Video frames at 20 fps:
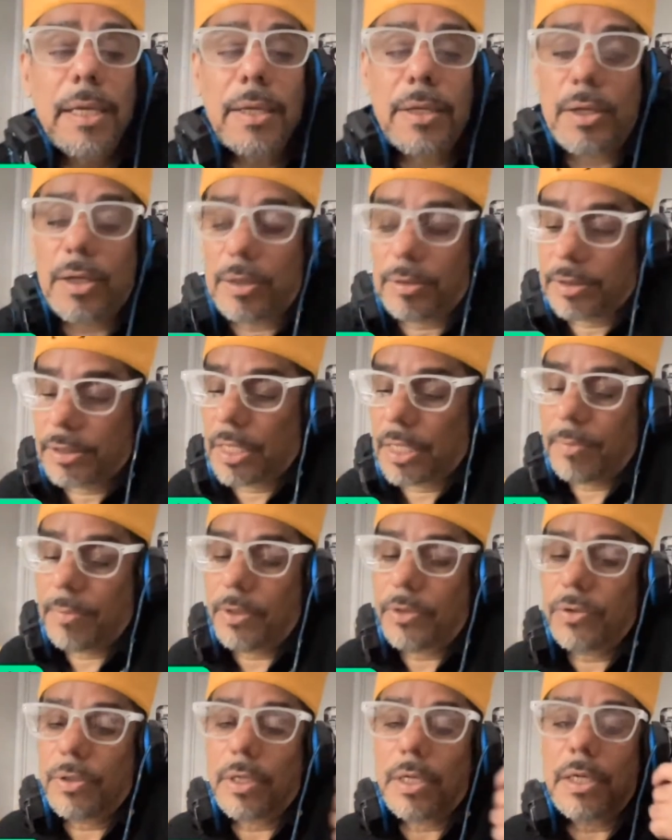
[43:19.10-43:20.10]
know what I'm saying? Let
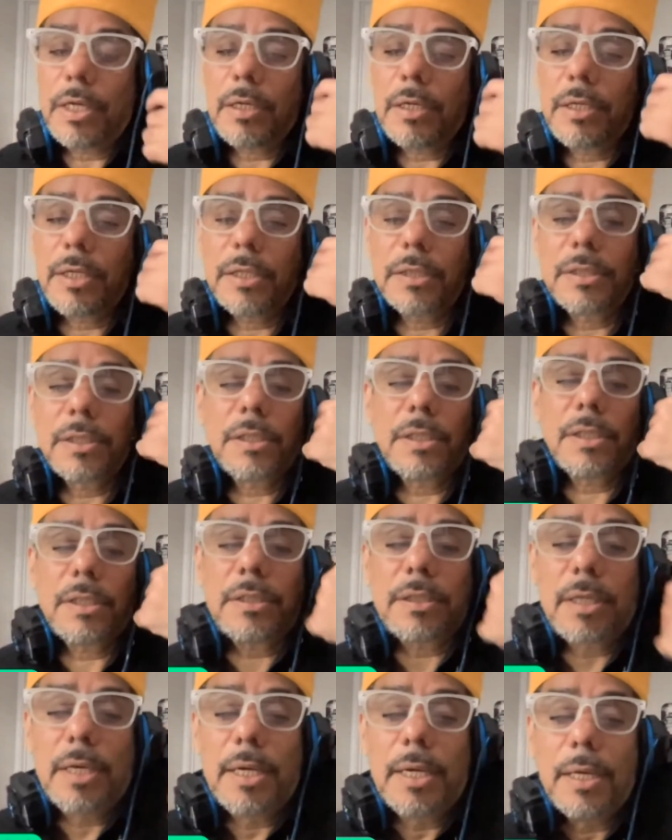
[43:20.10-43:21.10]
me drink a little of this. This
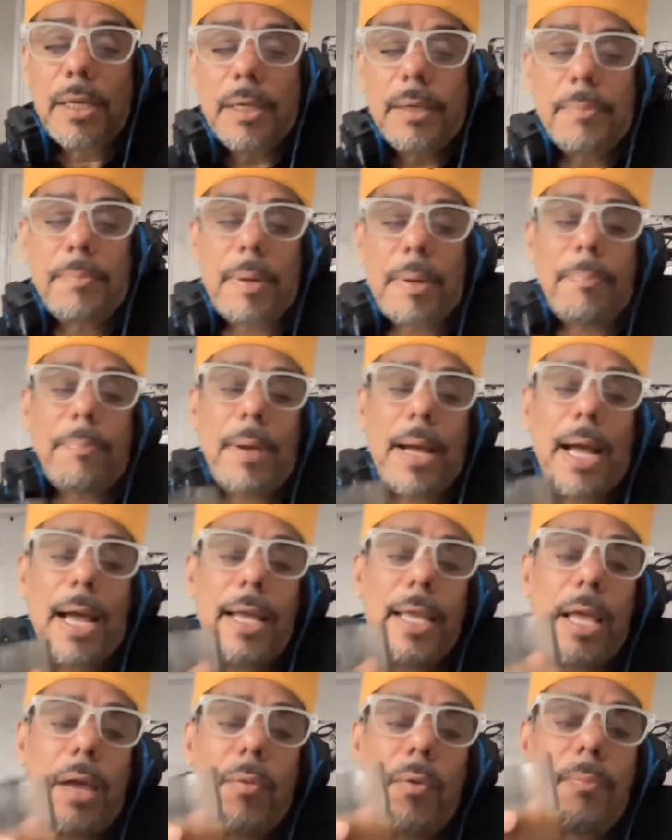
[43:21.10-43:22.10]
is
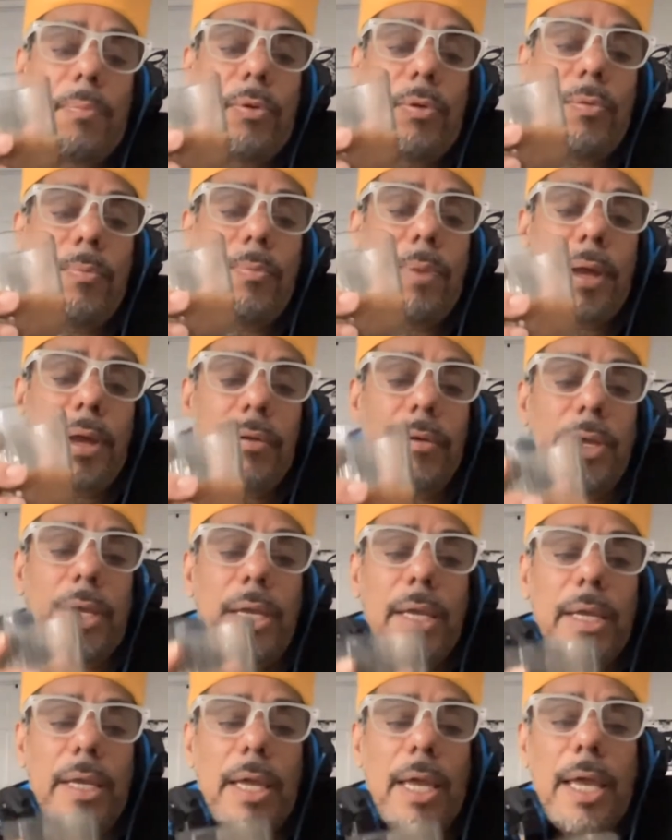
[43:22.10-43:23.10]
papaya with
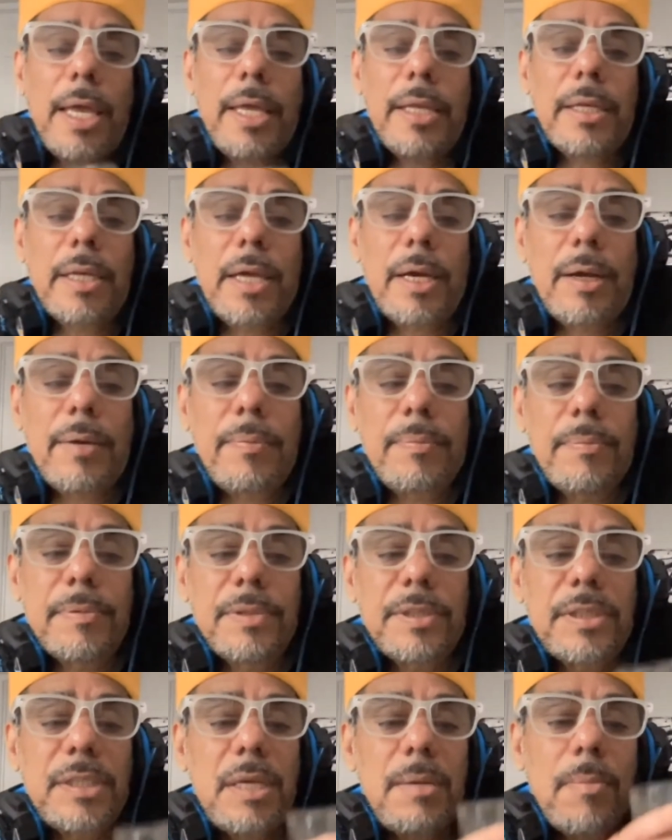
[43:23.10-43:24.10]
blueberry and
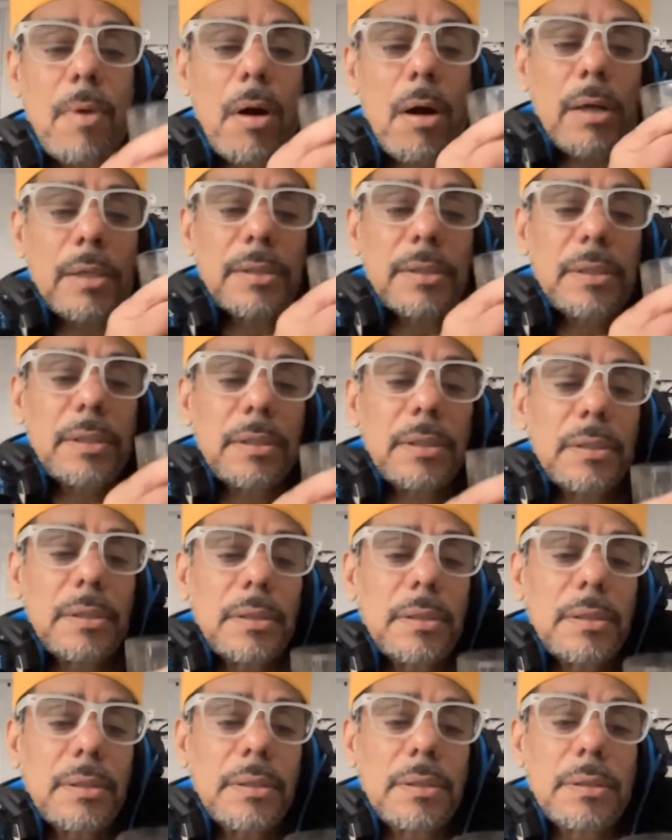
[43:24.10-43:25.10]
sea moss.
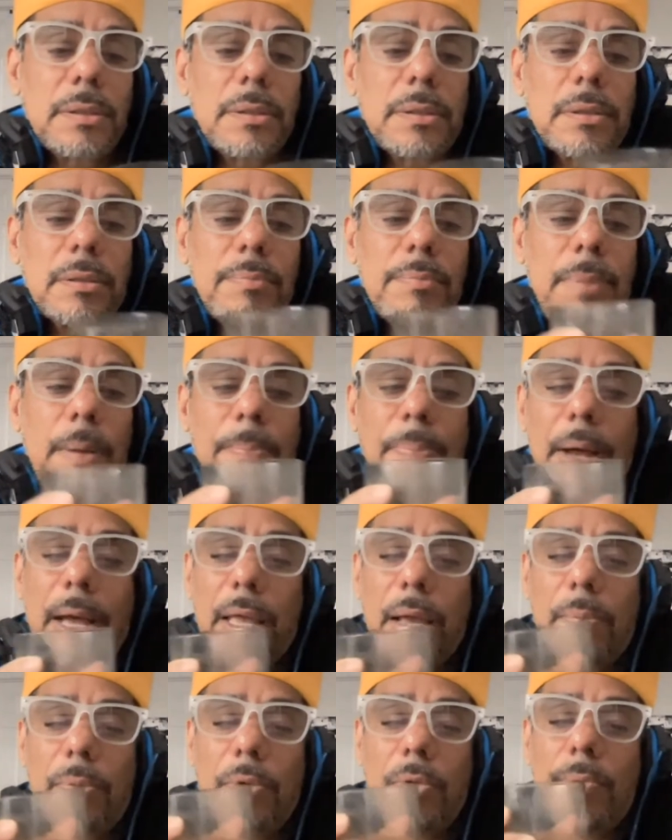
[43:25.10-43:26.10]

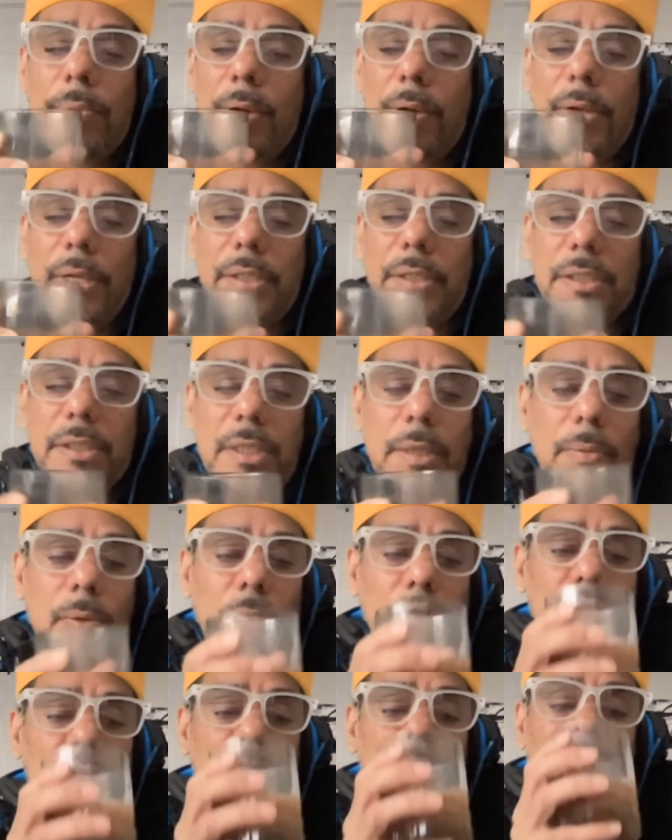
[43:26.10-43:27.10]
Papaya, blueberry, and sea moss.